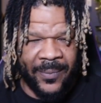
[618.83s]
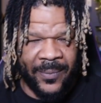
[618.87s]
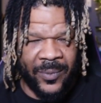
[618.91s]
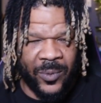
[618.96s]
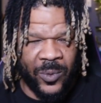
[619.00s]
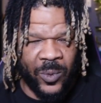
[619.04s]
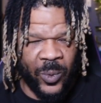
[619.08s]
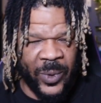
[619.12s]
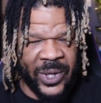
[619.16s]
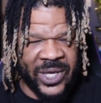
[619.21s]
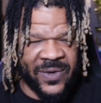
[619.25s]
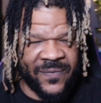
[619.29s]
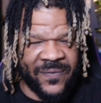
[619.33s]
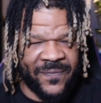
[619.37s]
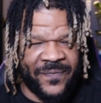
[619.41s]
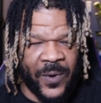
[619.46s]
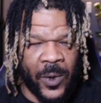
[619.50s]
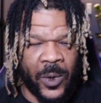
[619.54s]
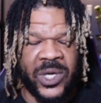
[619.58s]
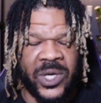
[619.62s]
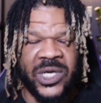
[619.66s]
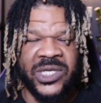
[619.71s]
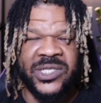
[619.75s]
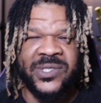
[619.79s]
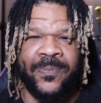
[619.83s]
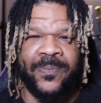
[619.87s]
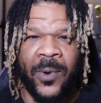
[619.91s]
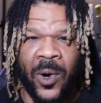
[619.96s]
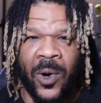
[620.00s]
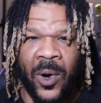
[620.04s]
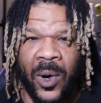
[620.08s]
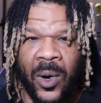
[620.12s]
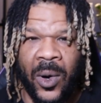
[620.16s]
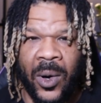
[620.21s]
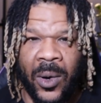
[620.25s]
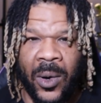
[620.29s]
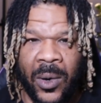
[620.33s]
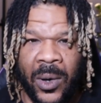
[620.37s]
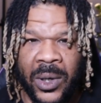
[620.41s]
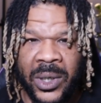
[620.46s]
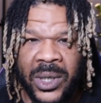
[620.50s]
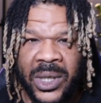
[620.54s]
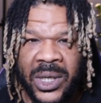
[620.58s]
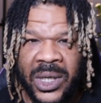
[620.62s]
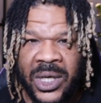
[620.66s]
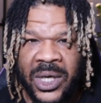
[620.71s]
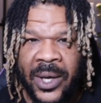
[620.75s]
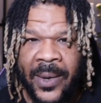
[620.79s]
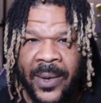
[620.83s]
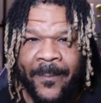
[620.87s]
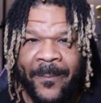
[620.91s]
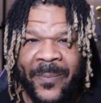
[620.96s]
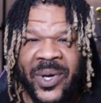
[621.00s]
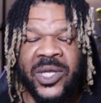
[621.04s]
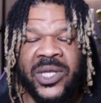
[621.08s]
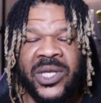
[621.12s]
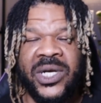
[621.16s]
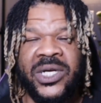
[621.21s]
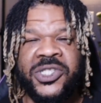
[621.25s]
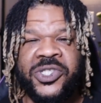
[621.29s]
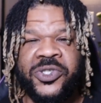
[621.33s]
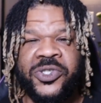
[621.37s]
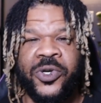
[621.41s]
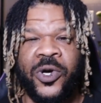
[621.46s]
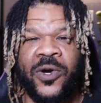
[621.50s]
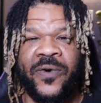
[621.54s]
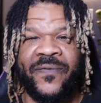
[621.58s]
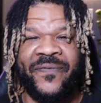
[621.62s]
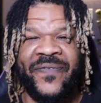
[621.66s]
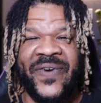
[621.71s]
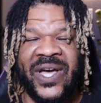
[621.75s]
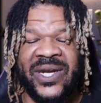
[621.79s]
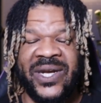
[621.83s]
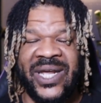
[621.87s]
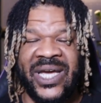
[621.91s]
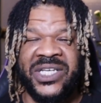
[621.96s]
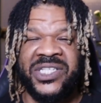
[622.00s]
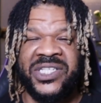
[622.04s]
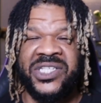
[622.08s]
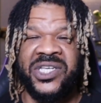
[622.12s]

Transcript: we can focus more on building a strong foundation